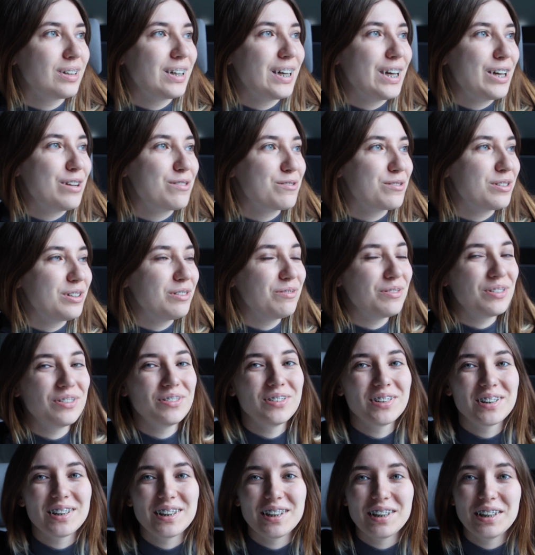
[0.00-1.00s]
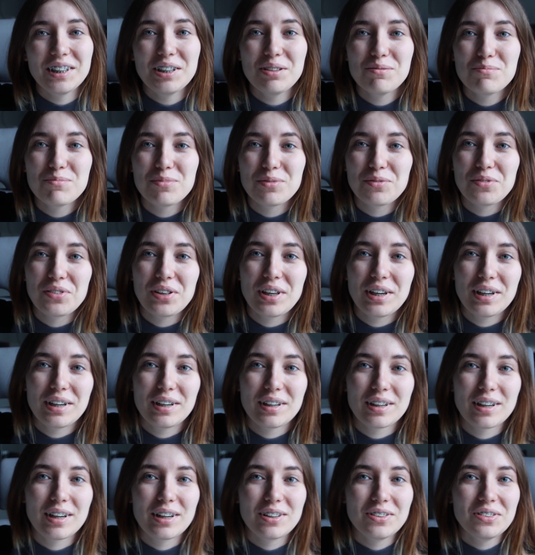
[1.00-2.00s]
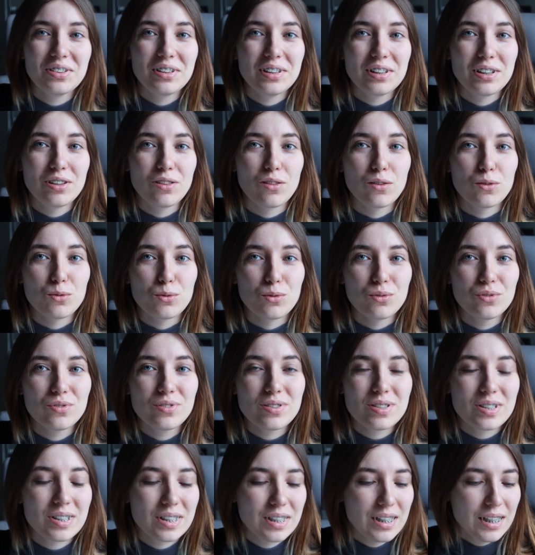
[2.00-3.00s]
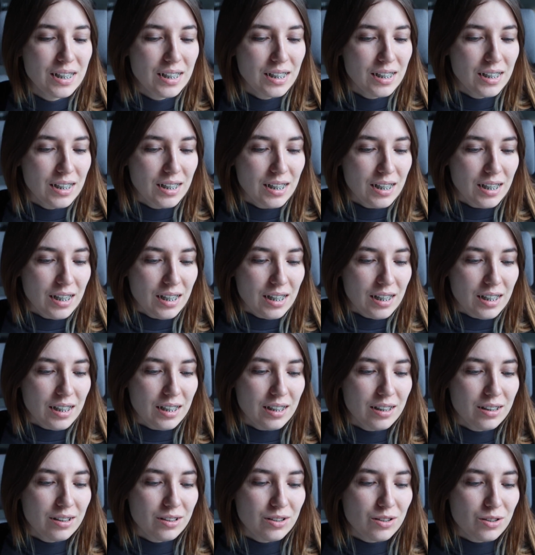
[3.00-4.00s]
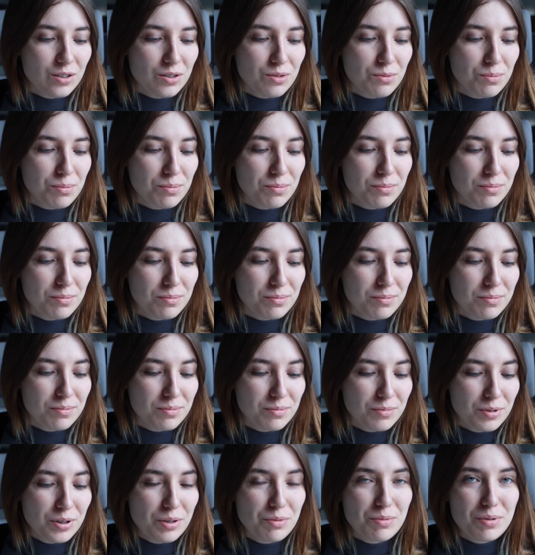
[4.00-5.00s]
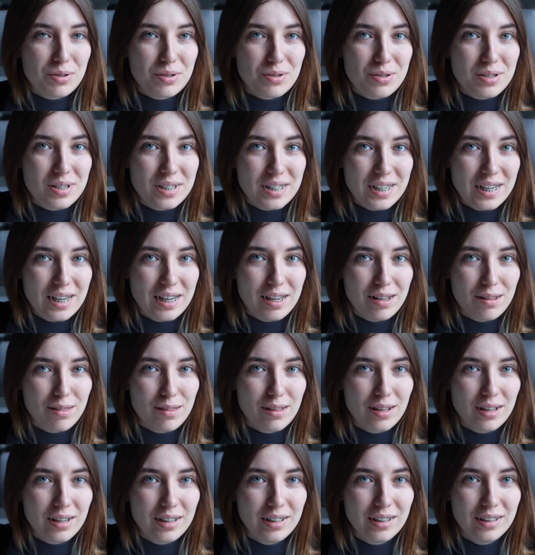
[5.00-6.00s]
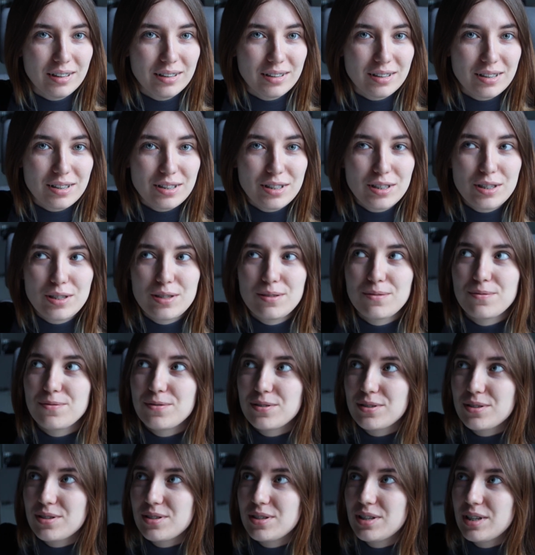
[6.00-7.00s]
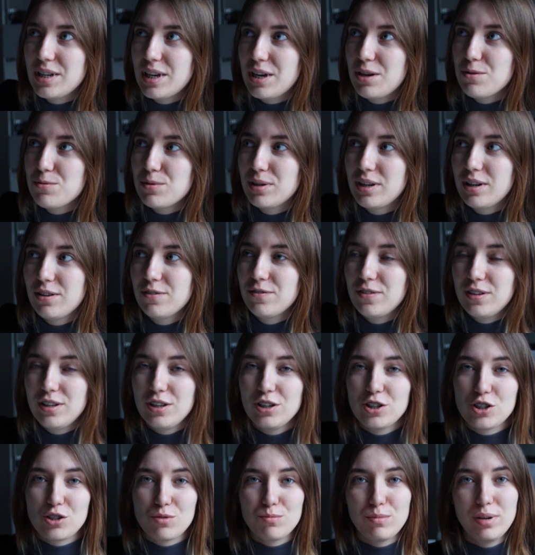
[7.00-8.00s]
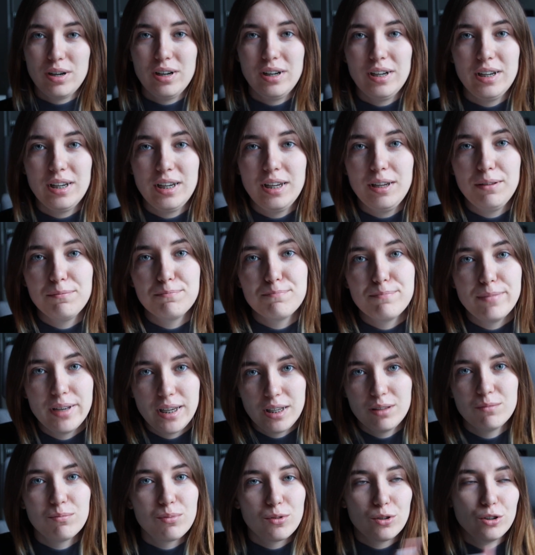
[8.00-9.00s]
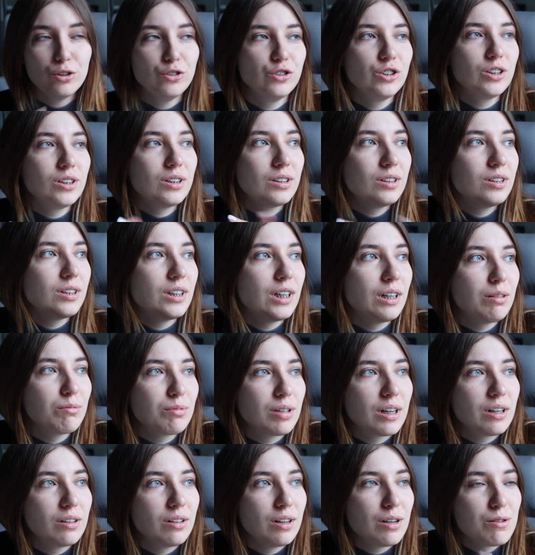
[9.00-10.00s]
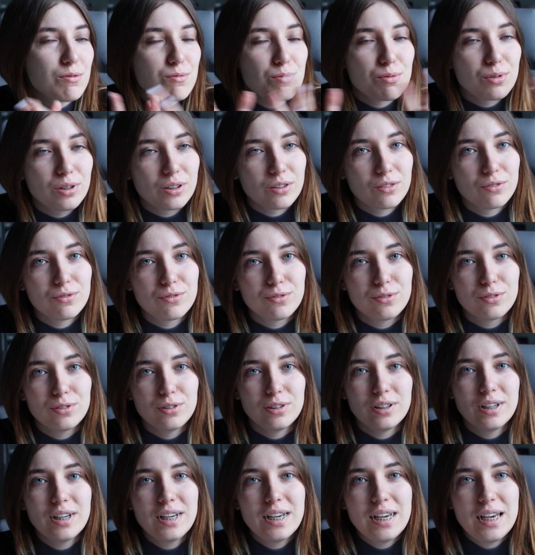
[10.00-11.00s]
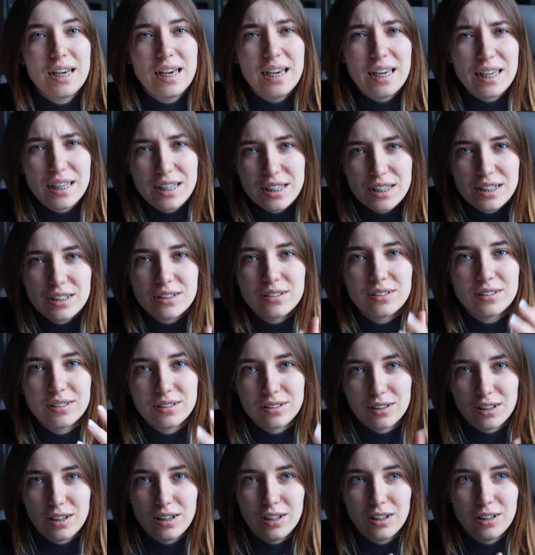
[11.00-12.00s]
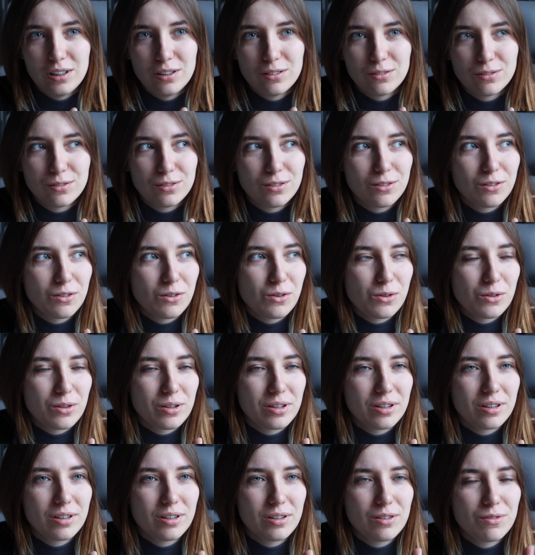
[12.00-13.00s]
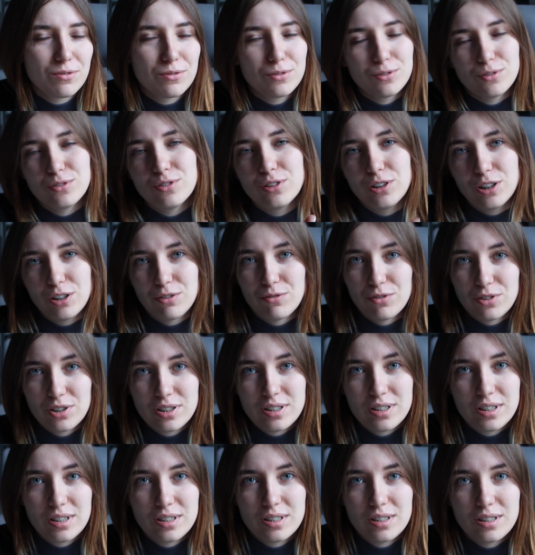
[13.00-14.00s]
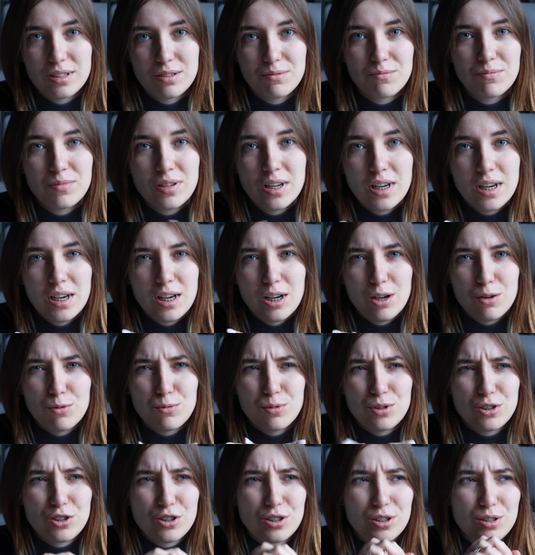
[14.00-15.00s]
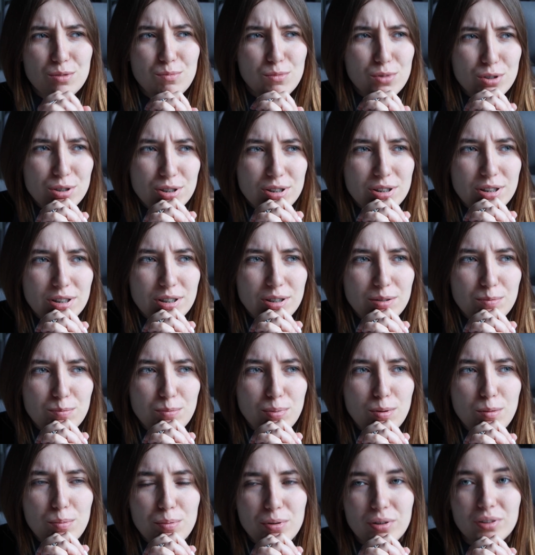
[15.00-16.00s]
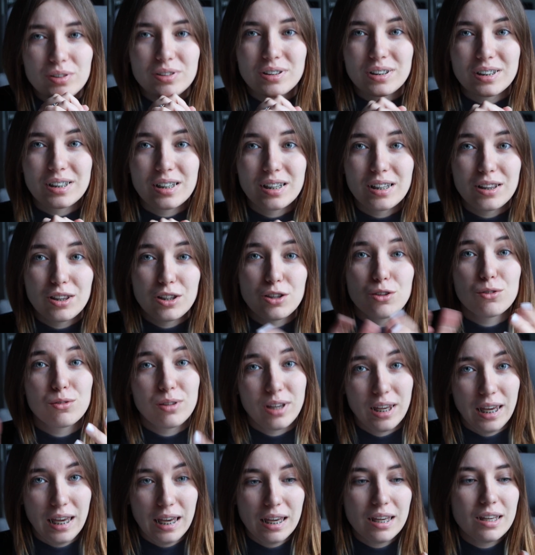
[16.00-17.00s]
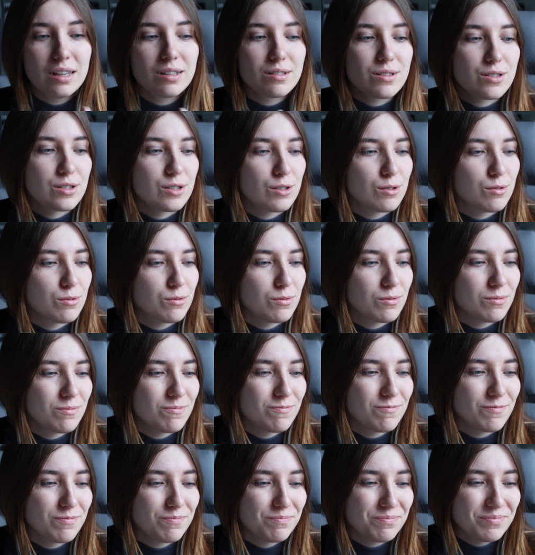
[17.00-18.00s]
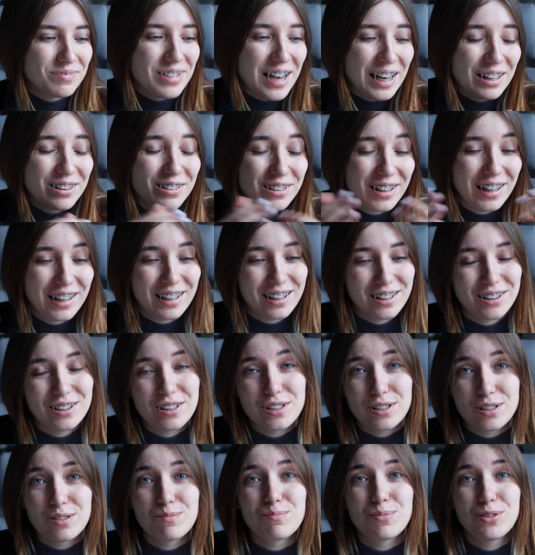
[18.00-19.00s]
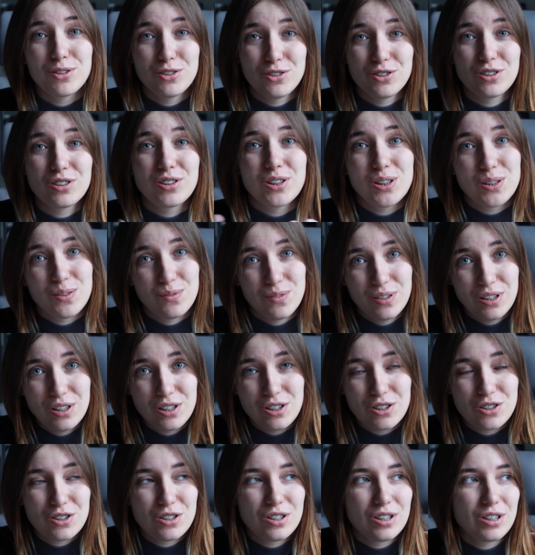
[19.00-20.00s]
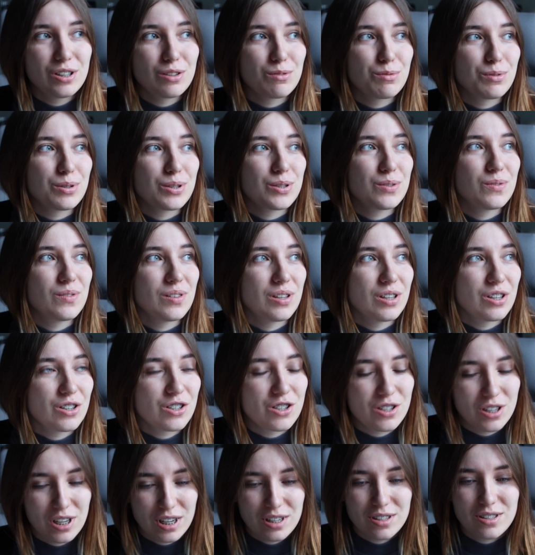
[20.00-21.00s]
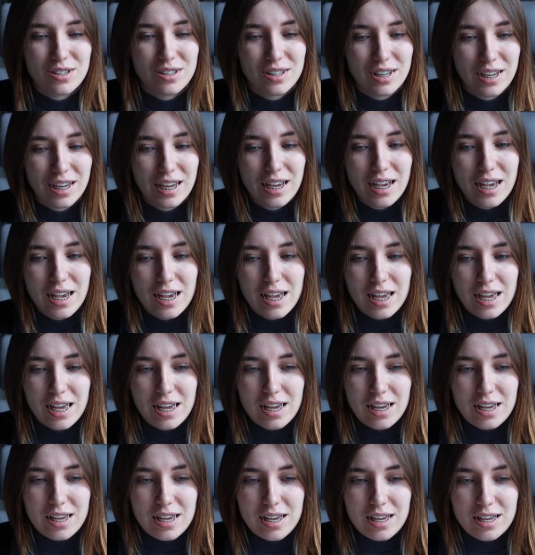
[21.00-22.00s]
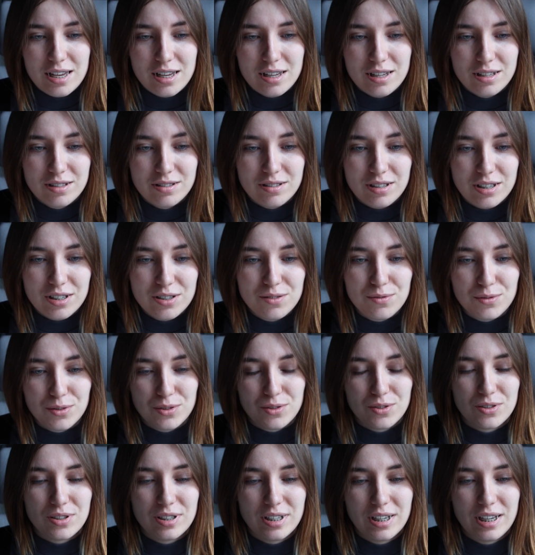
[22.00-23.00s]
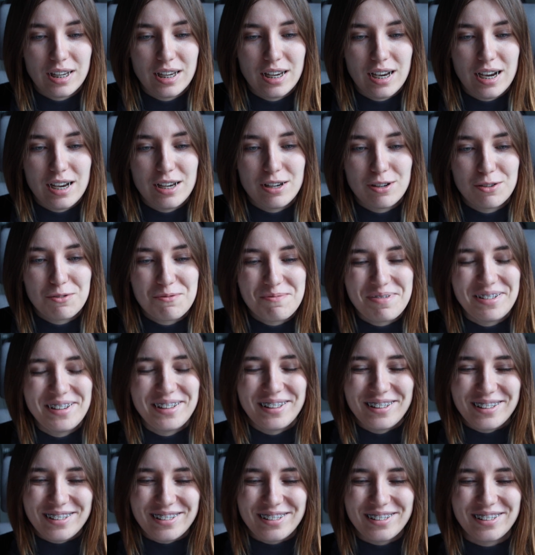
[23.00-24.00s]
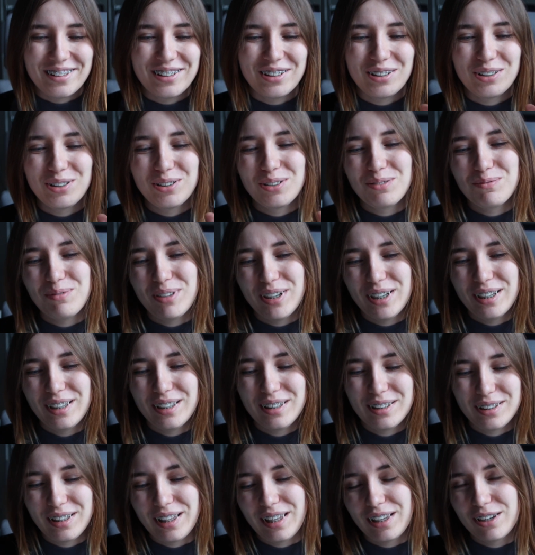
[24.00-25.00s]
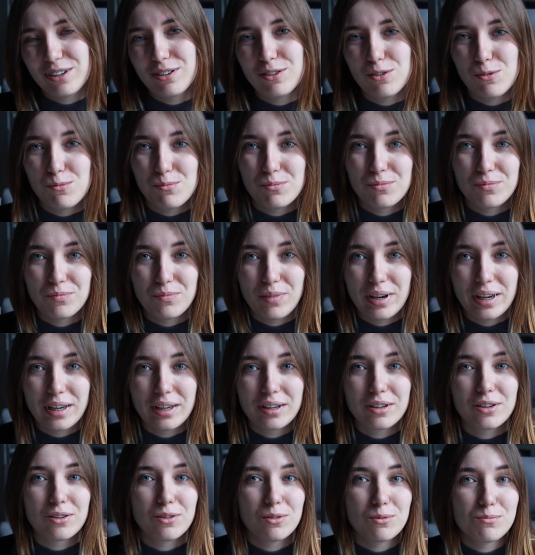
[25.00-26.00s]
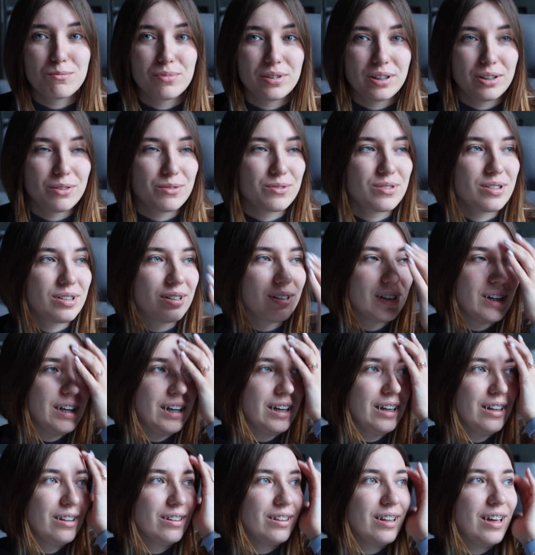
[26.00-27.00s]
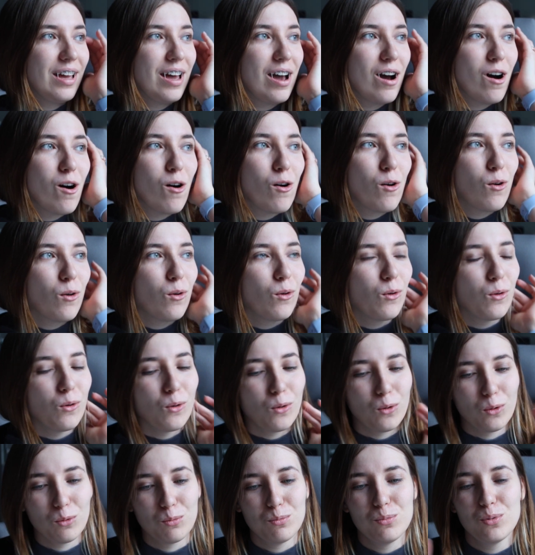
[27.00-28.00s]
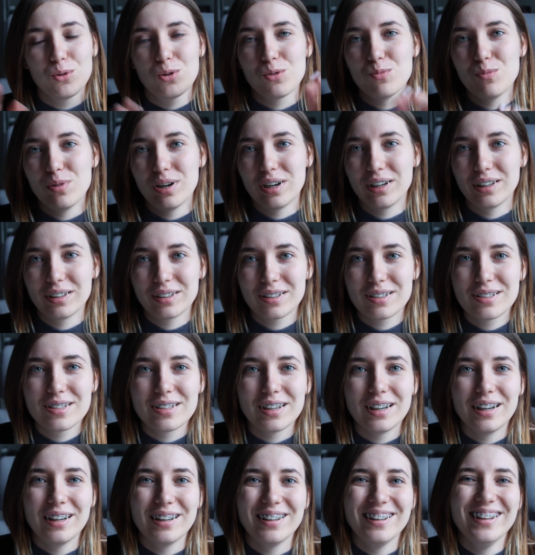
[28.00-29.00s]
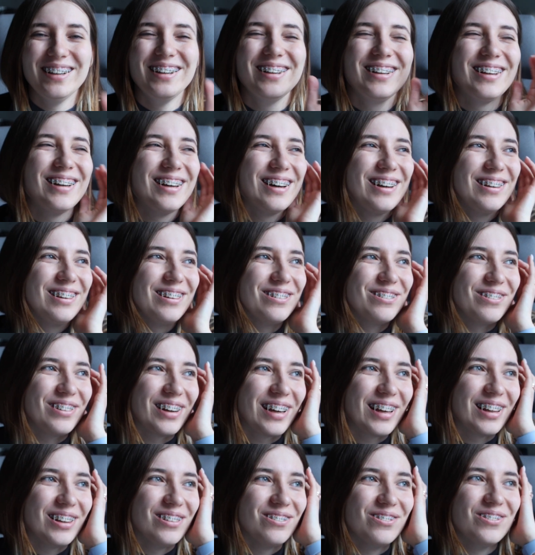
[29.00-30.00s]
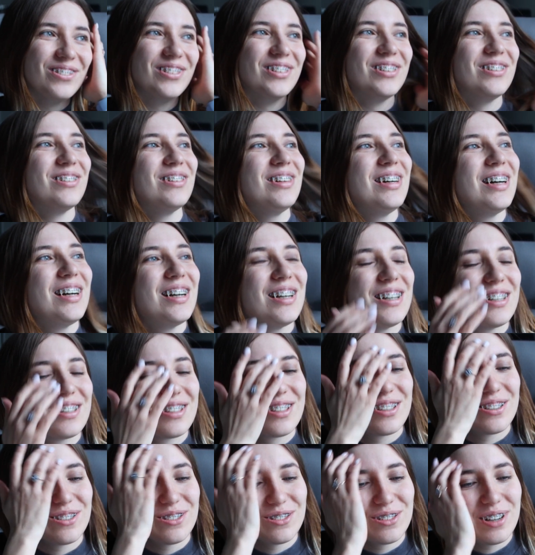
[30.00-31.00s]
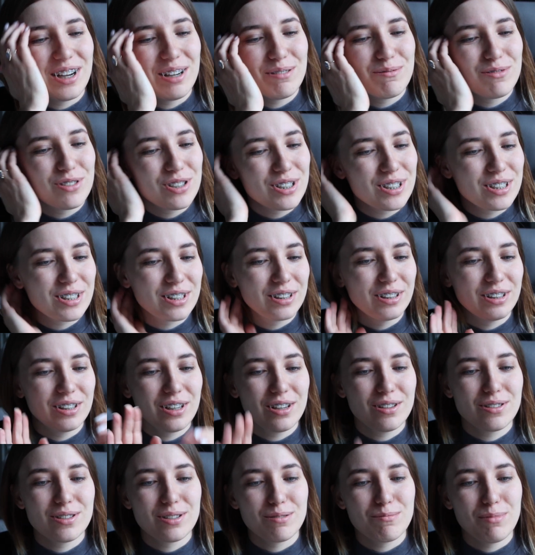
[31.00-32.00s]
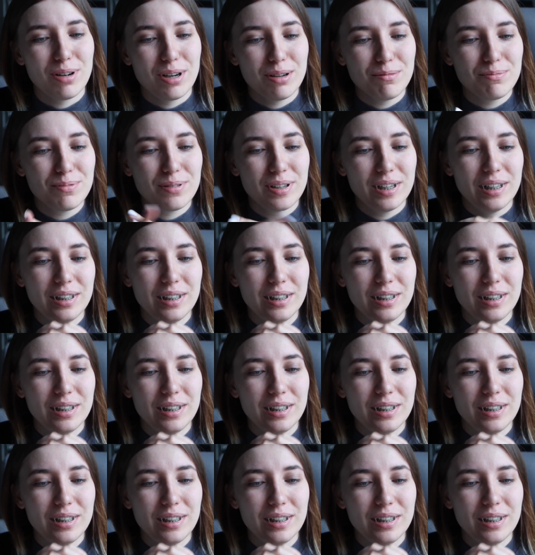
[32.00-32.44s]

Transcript: Hey, one more time, we are currently in the office, and what I want to say that this is the first day when I finished my main project. I worked for a year and a half on a food delivery system, which is mostly popular in UK, so unlikely this project is finished. It was finished yesterday. And as for today, I opened all my Chrome browser, and all bookmarks are unavailable, so I'm just cleaning them up.